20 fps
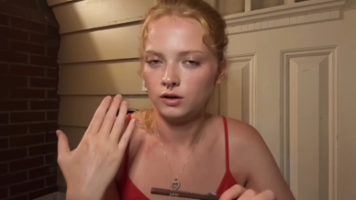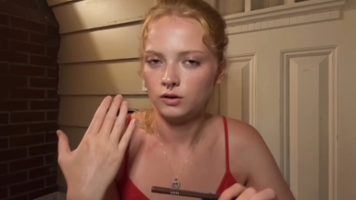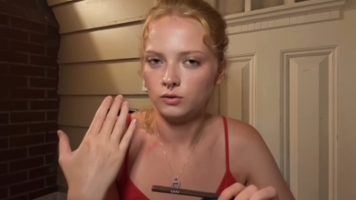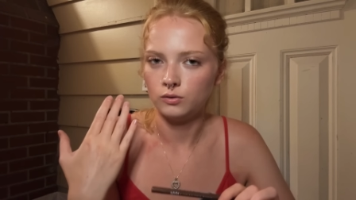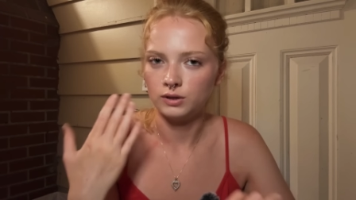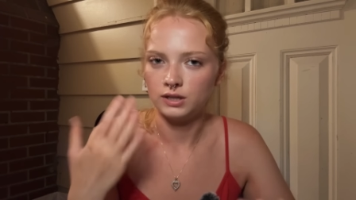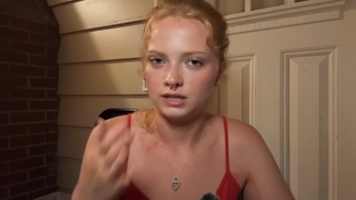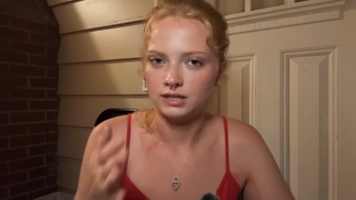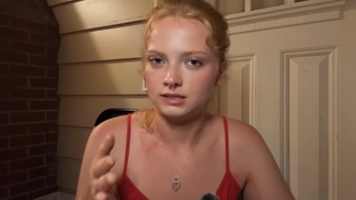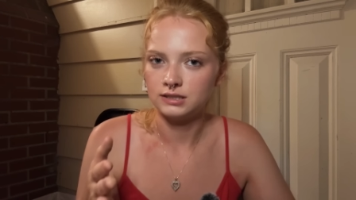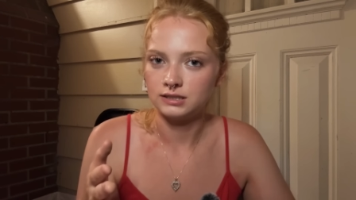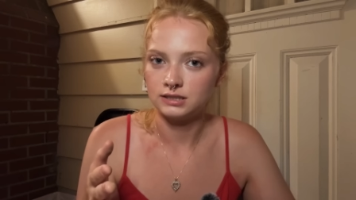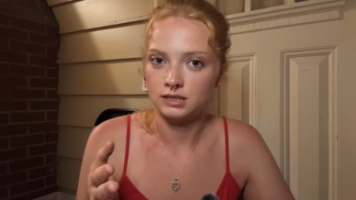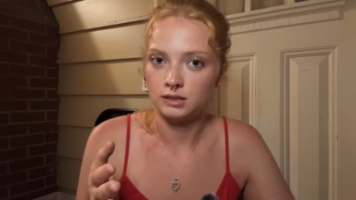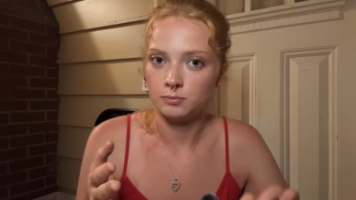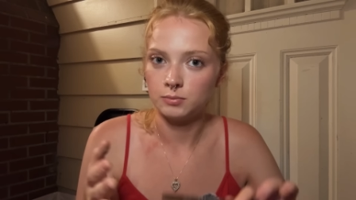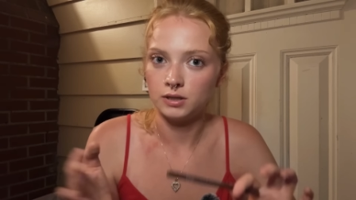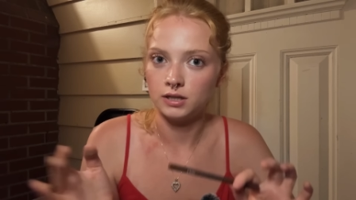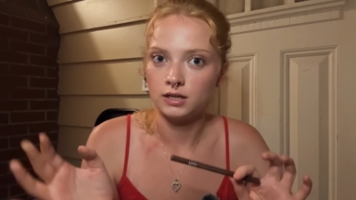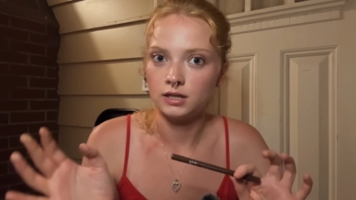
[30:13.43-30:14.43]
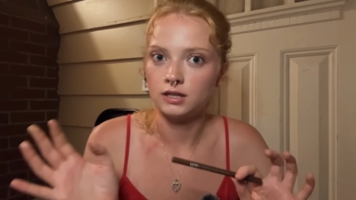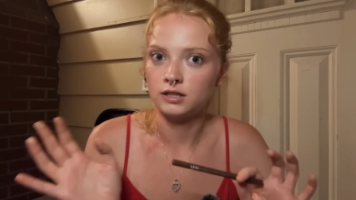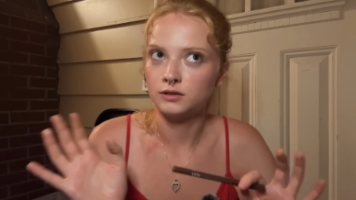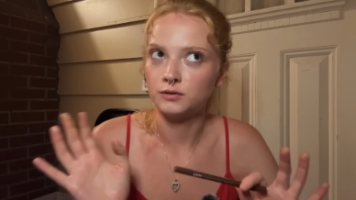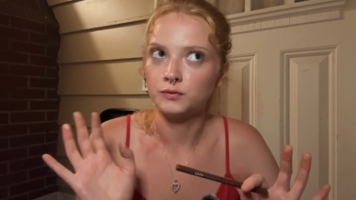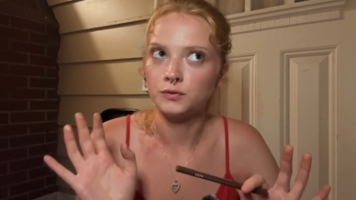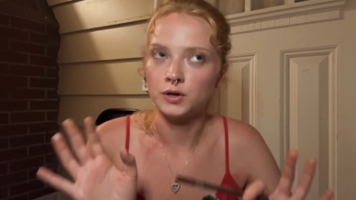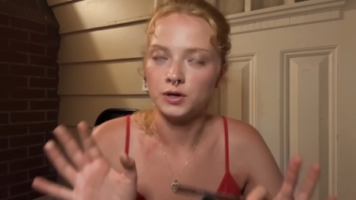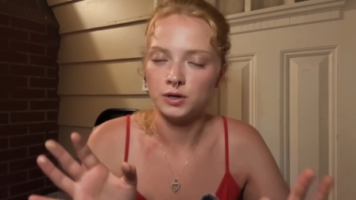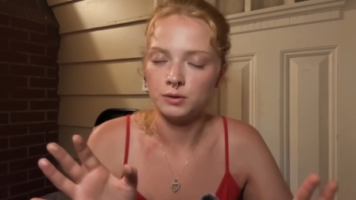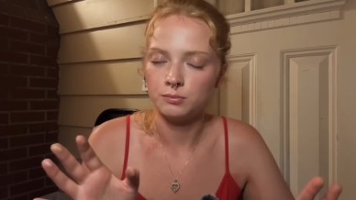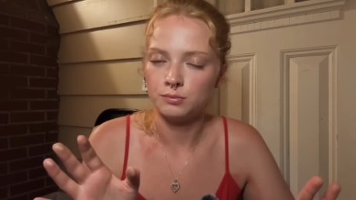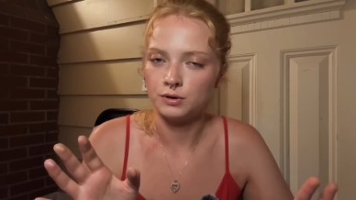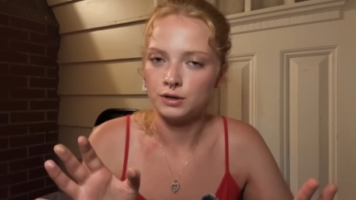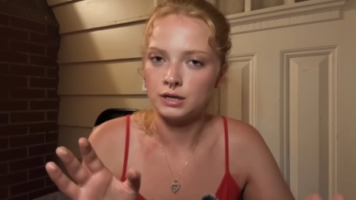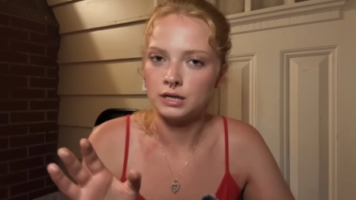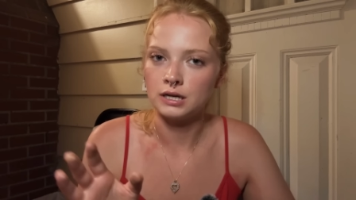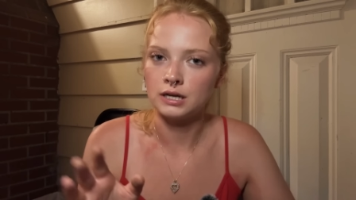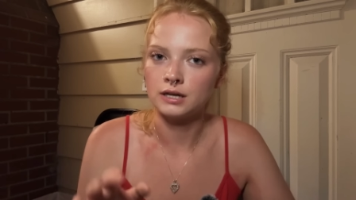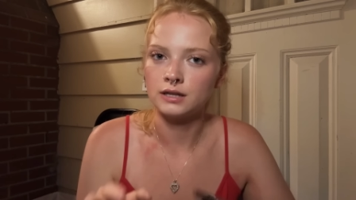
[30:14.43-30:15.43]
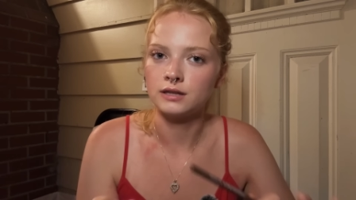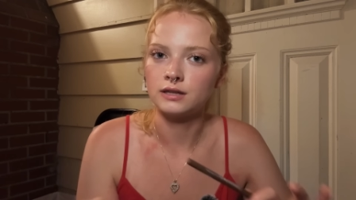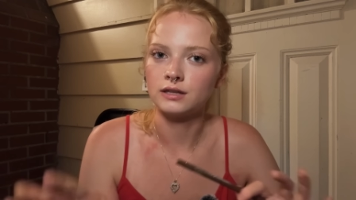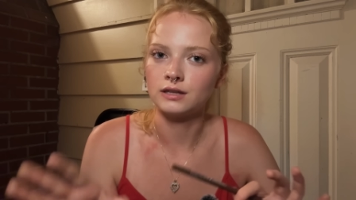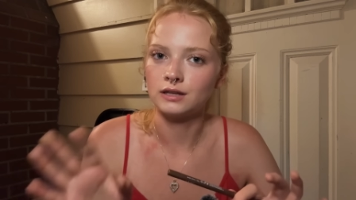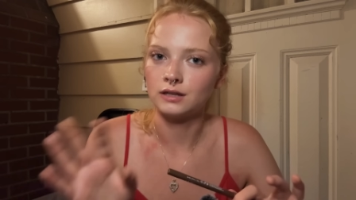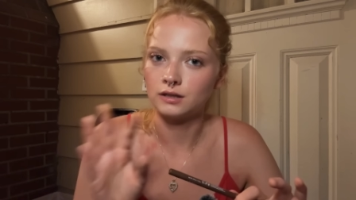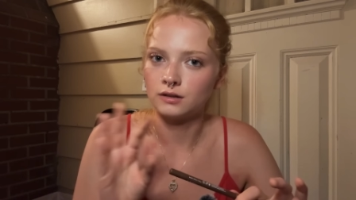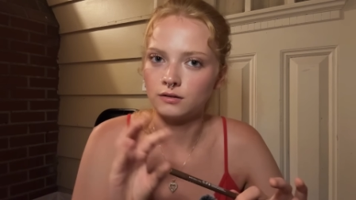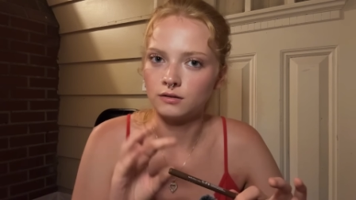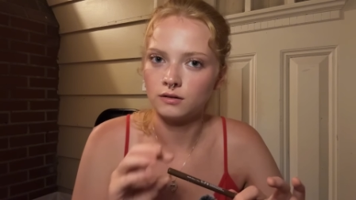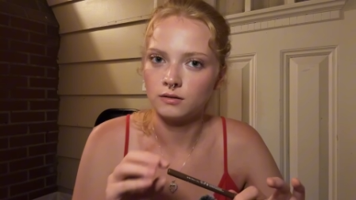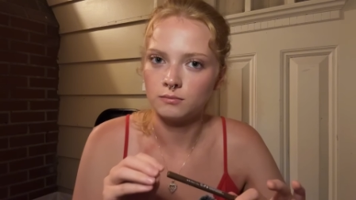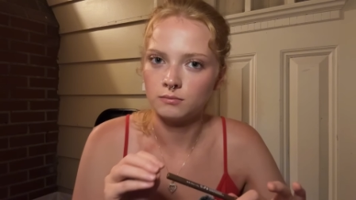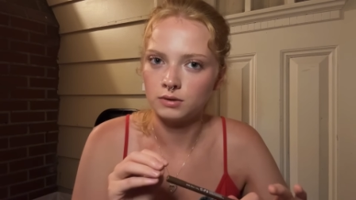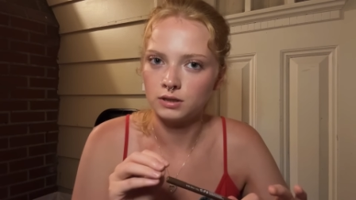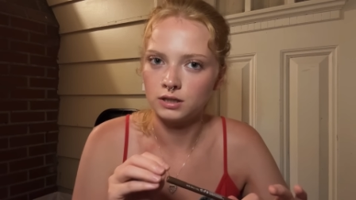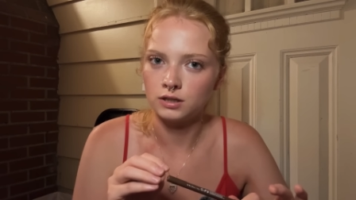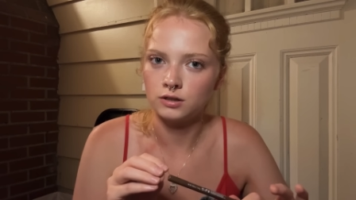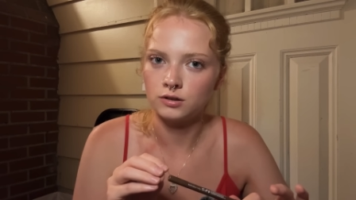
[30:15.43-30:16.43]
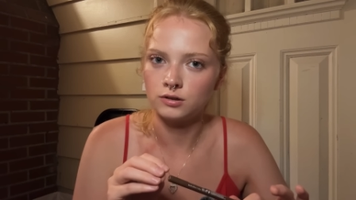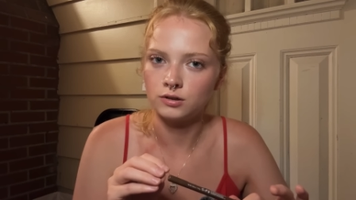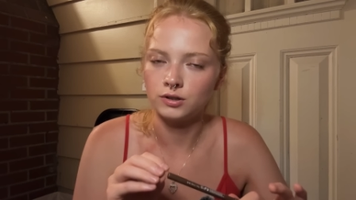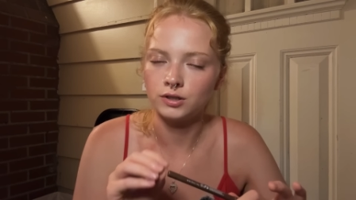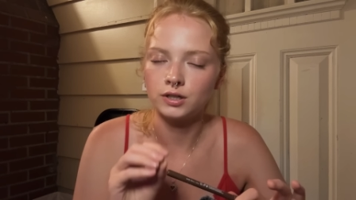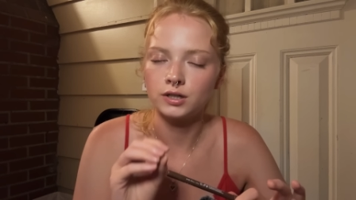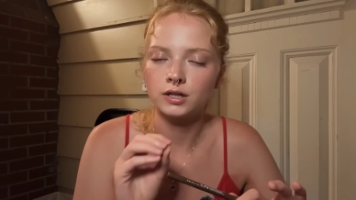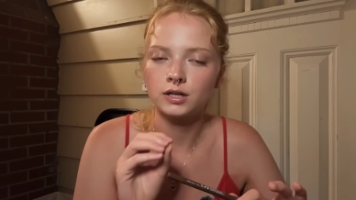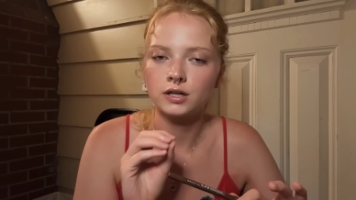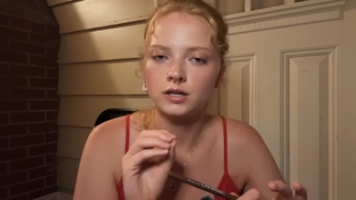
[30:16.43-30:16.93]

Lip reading: We can skip it. It's very pretty. I think it'll complete your look.